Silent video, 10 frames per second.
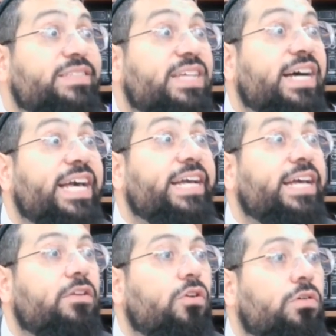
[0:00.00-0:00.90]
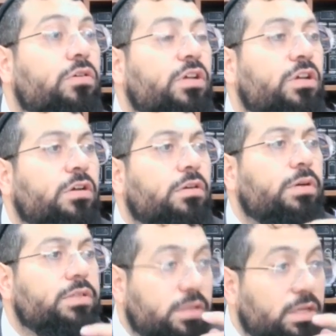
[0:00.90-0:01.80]
mesacheket lo.
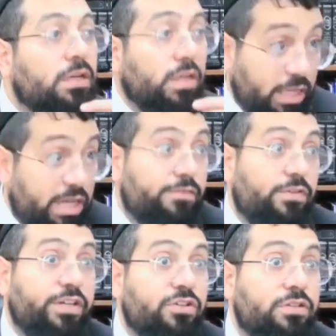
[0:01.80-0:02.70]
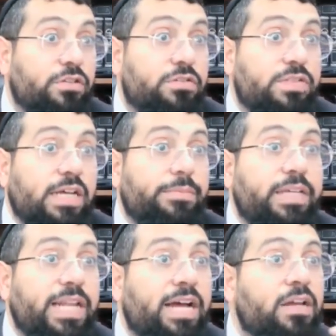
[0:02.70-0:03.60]
What is it? Yeah, very good. Secha
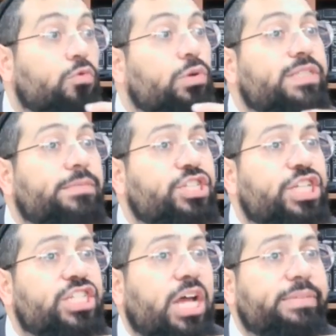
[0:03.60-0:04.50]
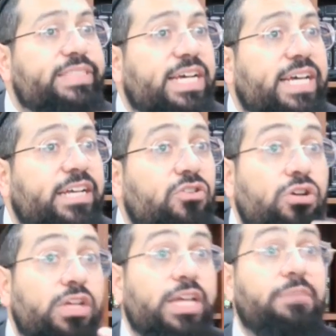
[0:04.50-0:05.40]
Megillah. What does that mean? Shasha mesacheket
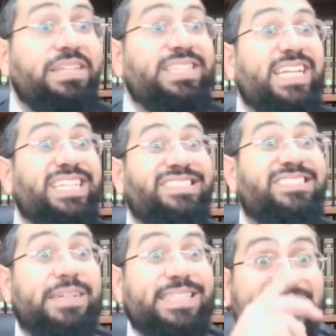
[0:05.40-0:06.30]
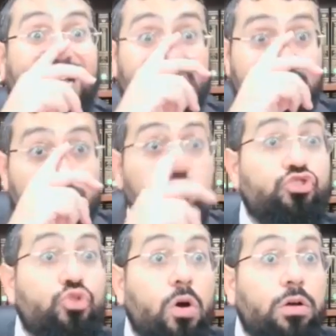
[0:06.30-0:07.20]
lo. It means that his mazal is so
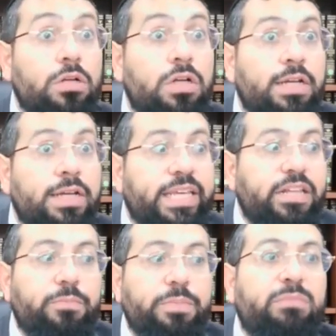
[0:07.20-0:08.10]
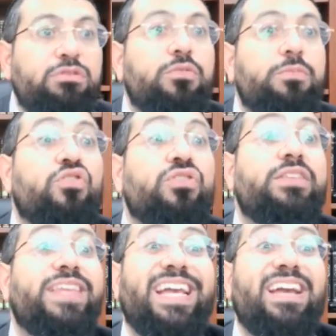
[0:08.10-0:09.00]
strong, he'll be able to
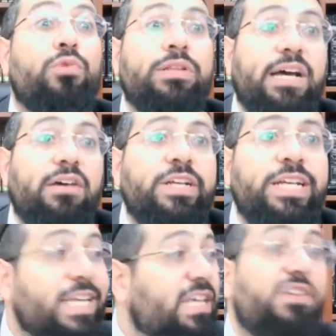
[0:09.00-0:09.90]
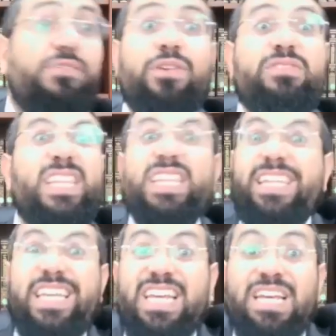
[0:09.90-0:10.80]
turn, take everyone down. Even if you have
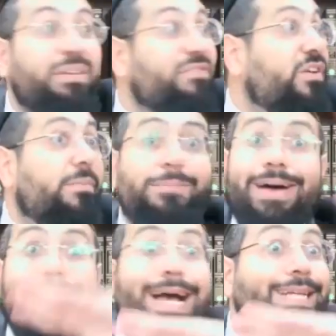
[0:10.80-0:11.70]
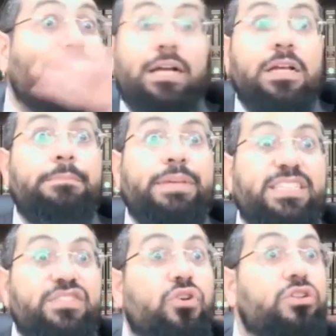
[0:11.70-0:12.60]
tzaddikim, even you have amara, because
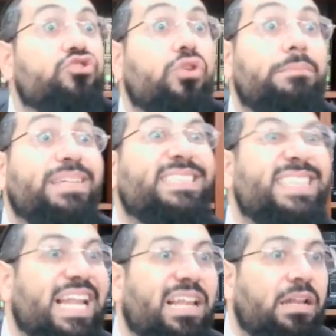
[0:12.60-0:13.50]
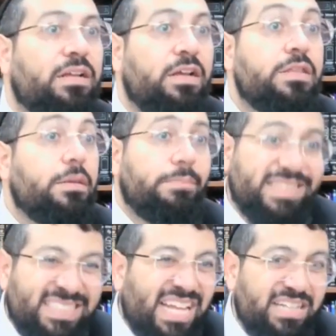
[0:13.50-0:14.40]
he's got a strong mazal. The
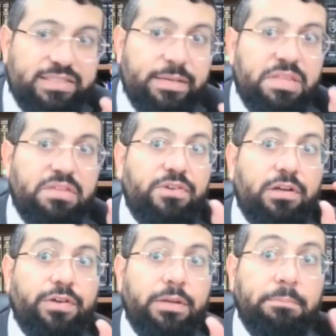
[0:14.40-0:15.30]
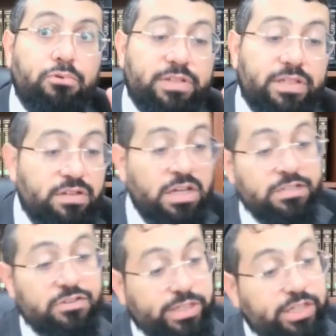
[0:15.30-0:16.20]
mazal is something very, very important.
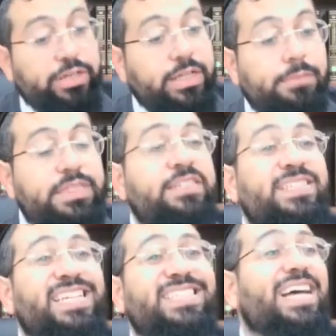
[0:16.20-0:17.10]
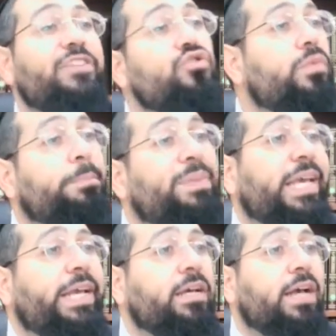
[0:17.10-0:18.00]
So here he comes and he says, a human
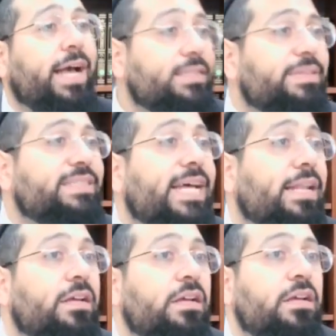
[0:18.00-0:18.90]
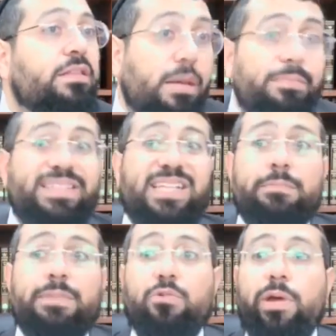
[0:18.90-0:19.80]
being has mazal. That
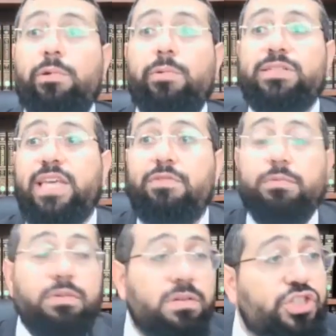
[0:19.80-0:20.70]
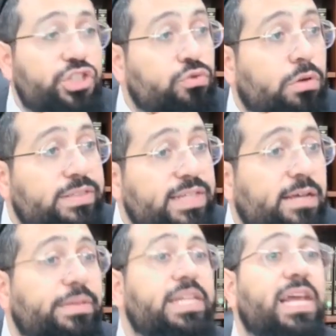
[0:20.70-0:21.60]
mazal, by the way, we once gave him a shiur on
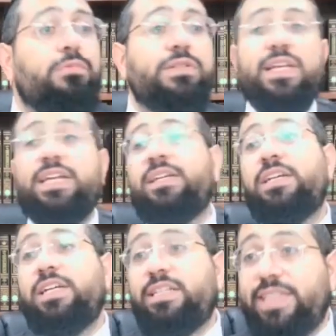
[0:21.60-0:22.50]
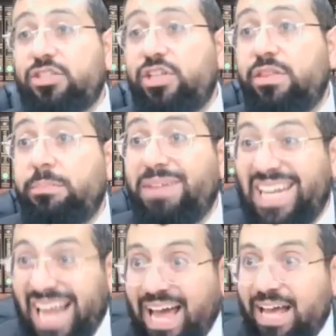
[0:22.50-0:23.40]
Masech Megillah. We said it's actually the
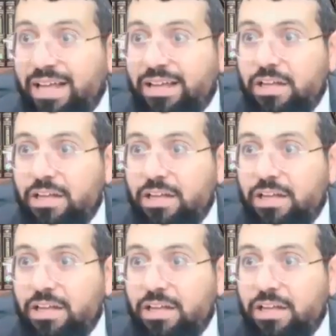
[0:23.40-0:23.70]
malach